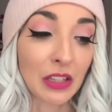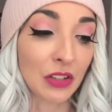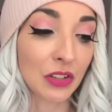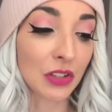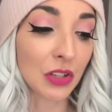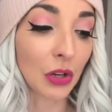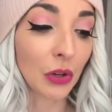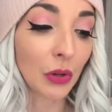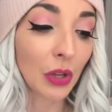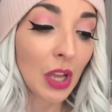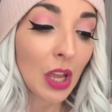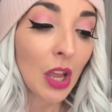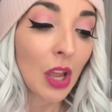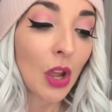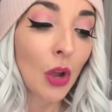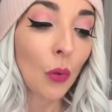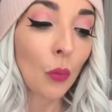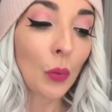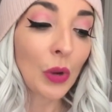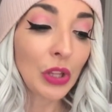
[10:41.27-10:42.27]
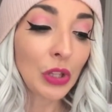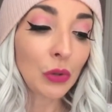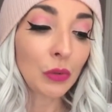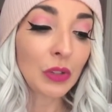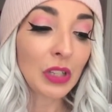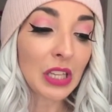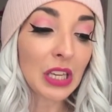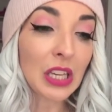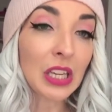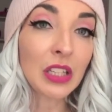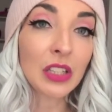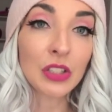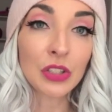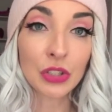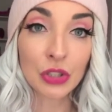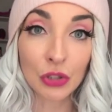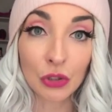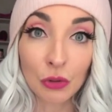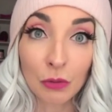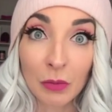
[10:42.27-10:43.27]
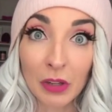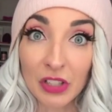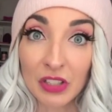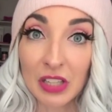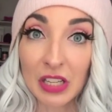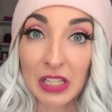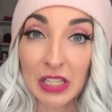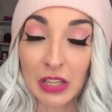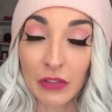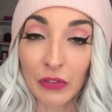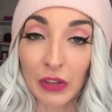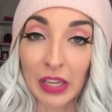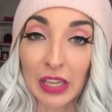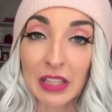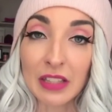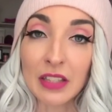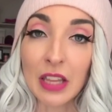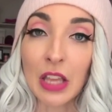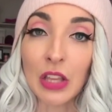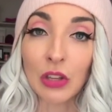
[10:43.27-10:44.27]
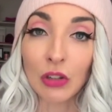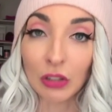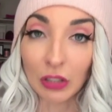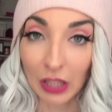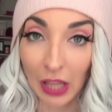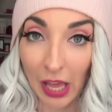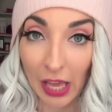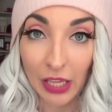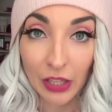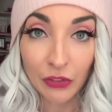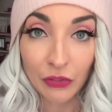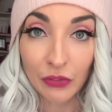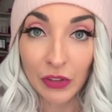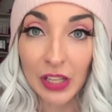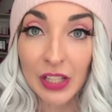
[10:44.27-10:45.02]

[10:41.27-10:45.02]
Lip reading: So when you need too much significance in your life,